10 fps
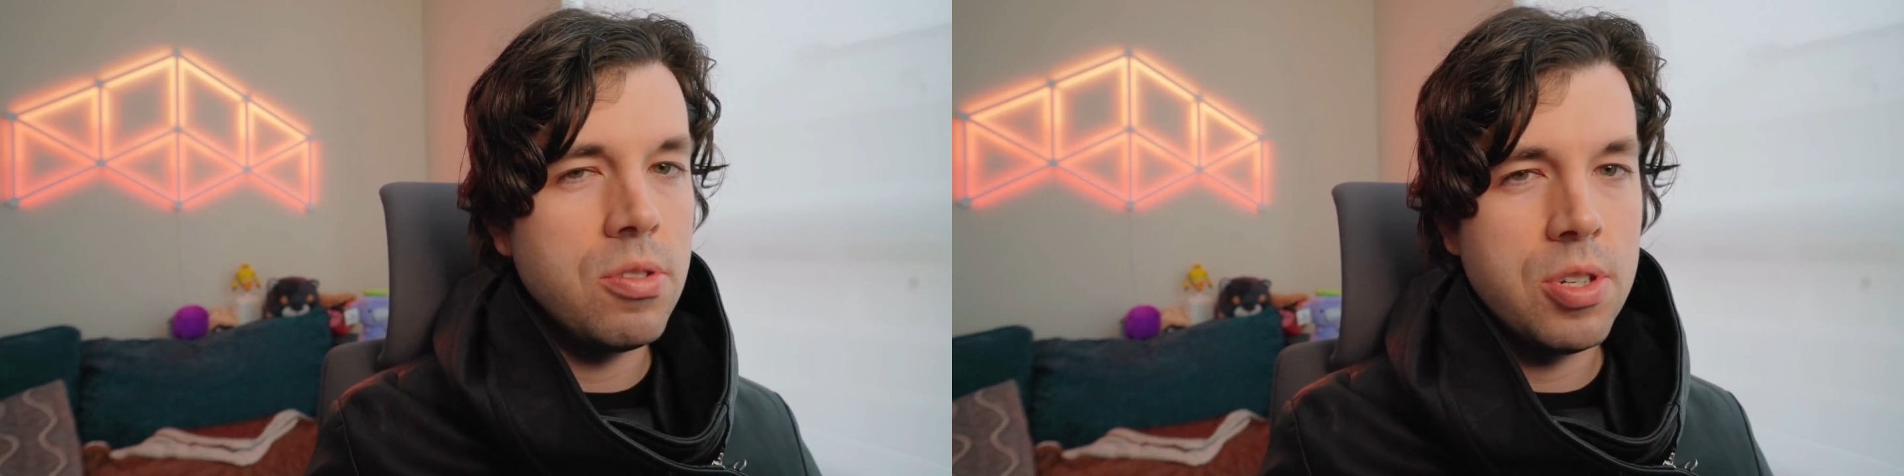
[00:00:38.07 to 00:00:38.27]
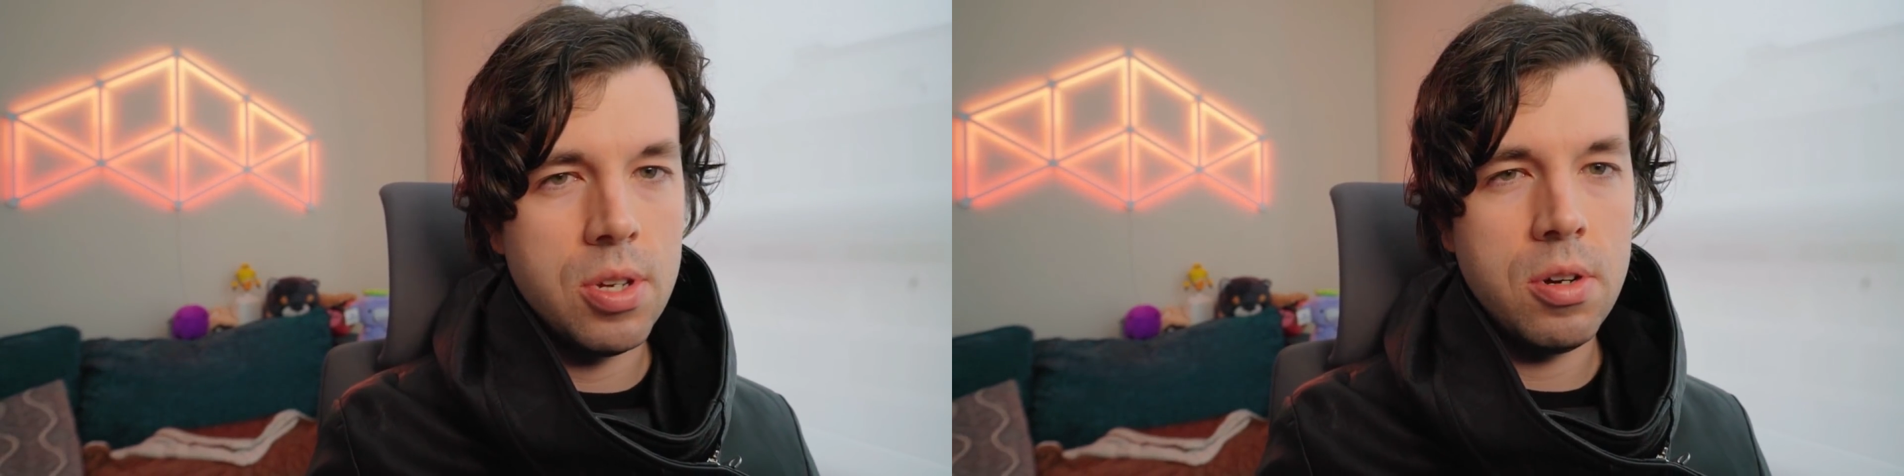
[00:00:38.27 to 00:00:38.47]

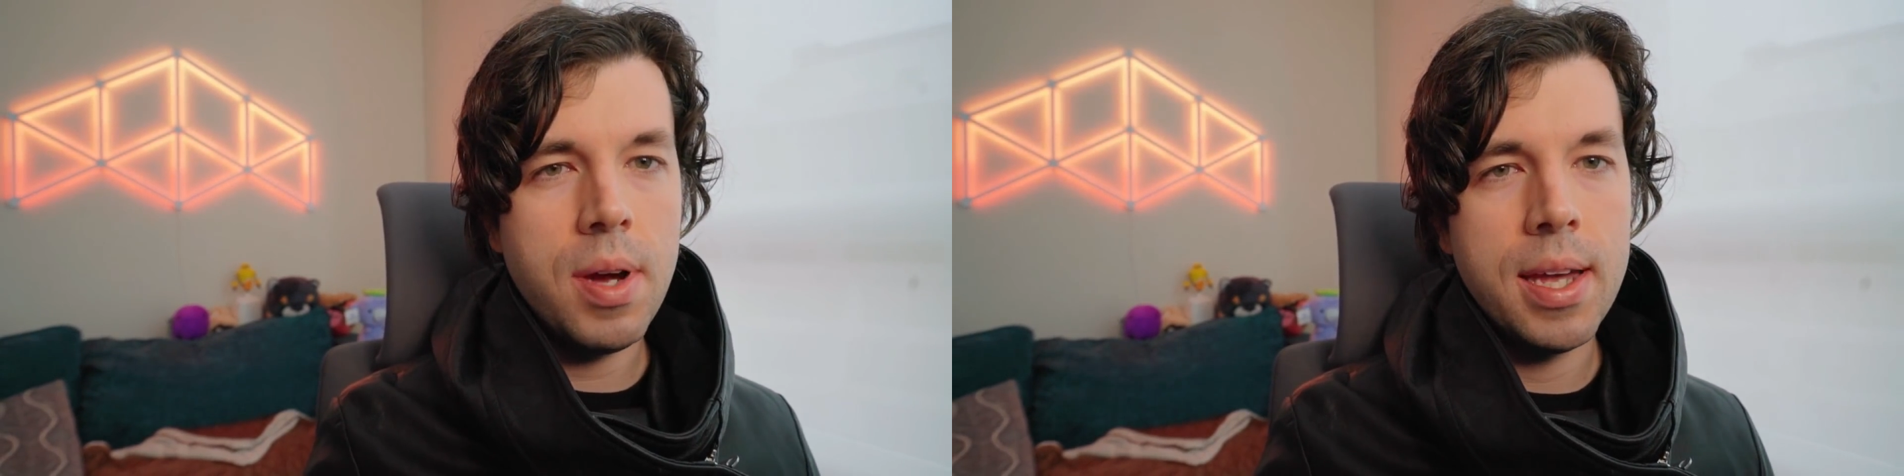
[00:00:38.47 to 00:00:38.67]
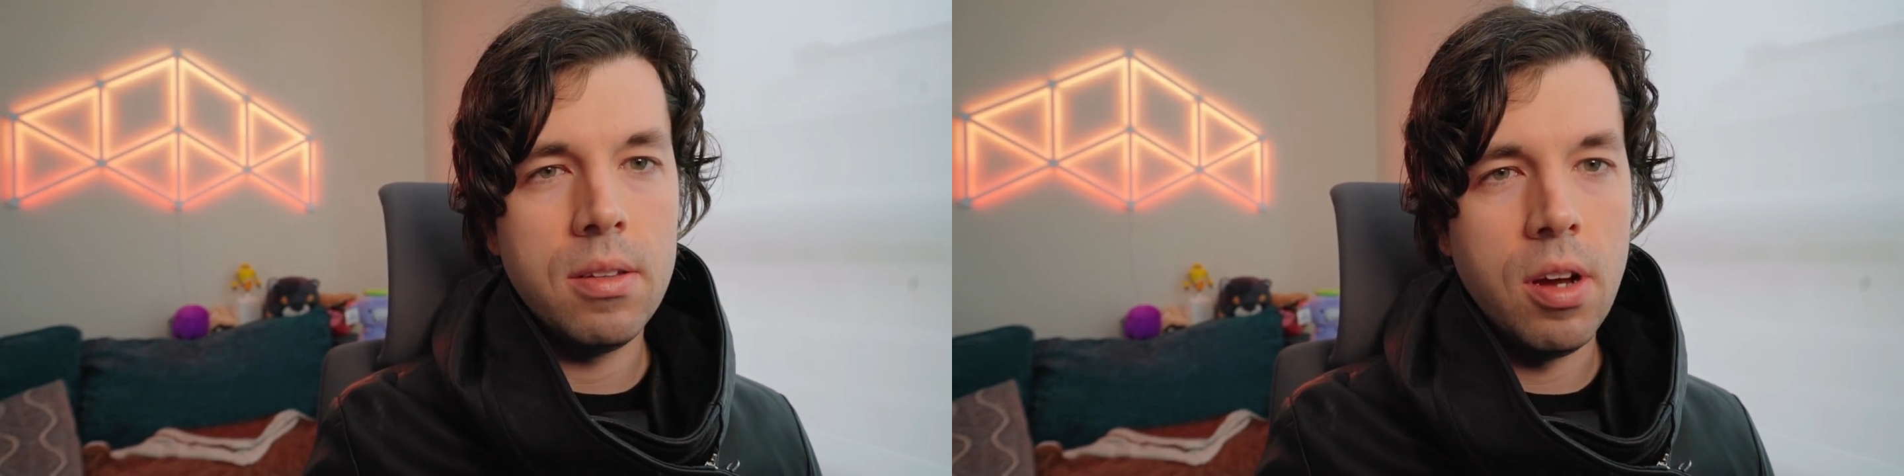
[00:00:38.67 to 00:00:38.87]
or so
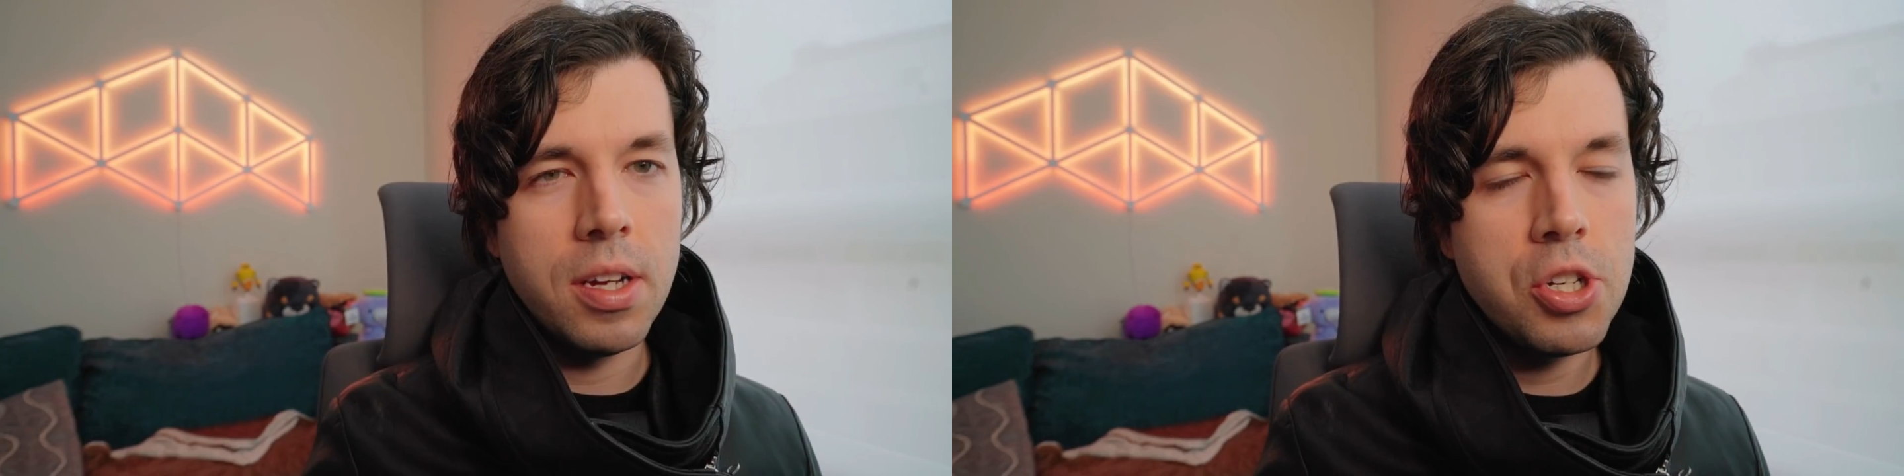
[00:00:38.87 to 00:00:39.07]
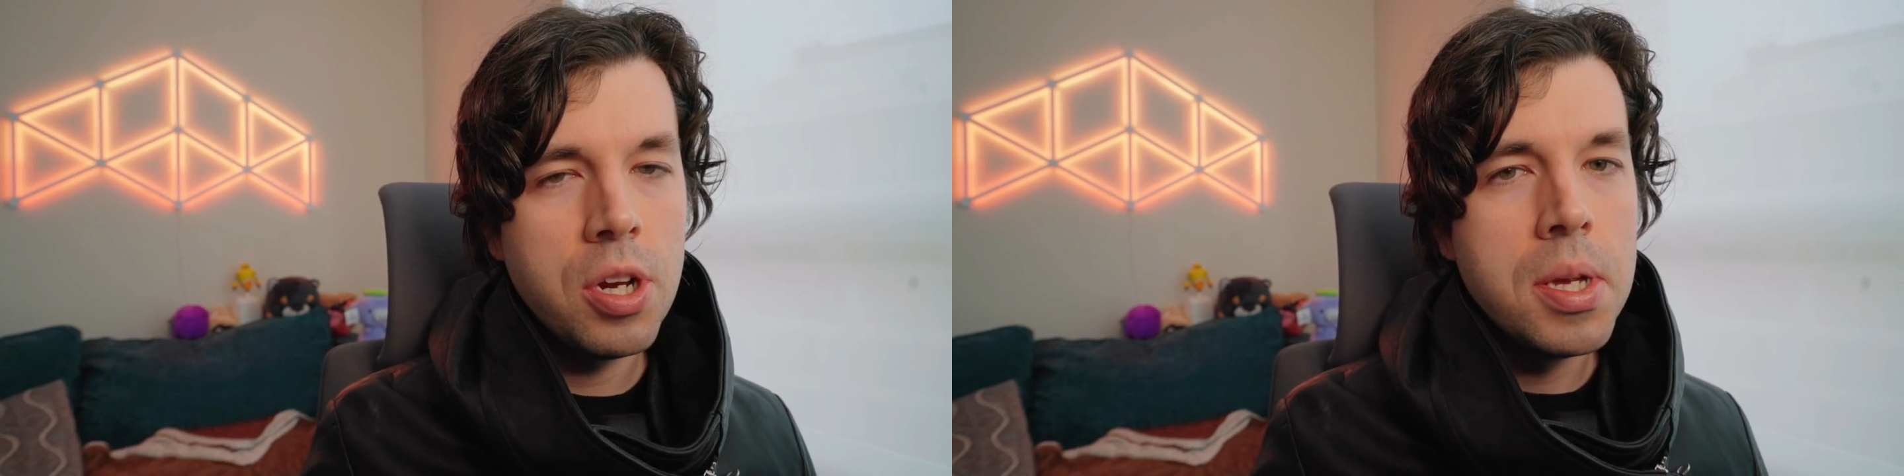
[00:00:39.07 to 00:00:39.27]
at
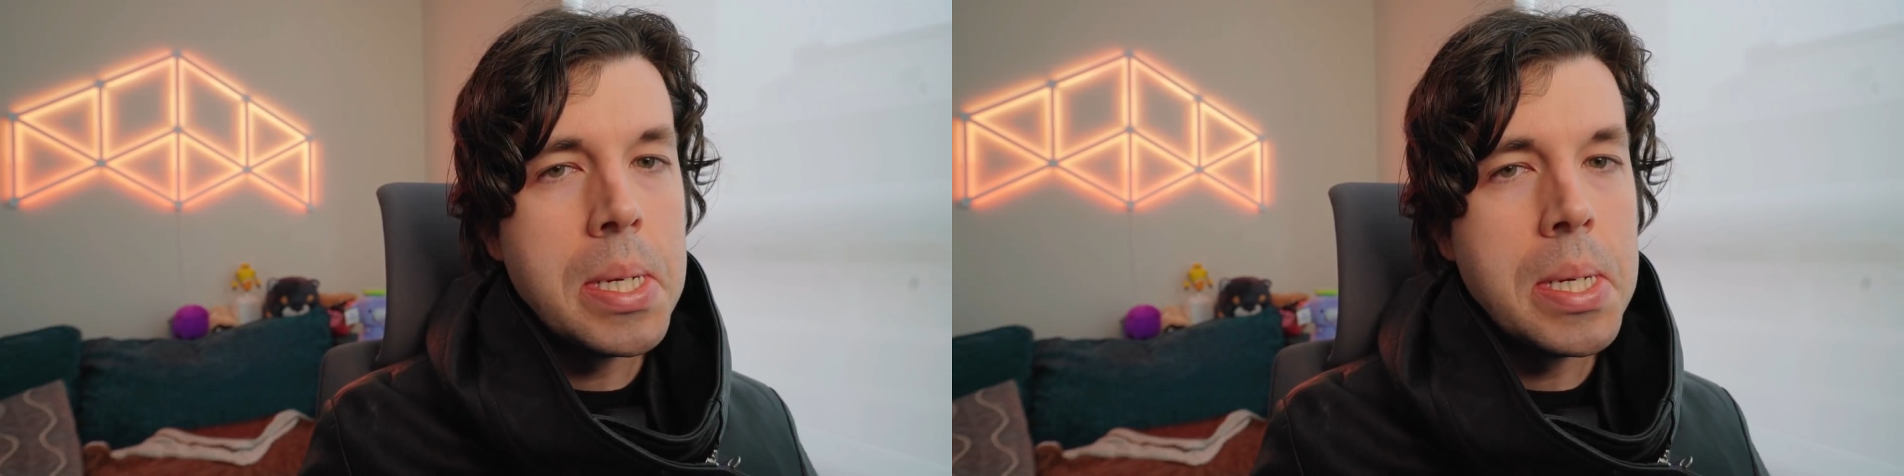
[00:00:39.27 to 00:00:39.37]
launch,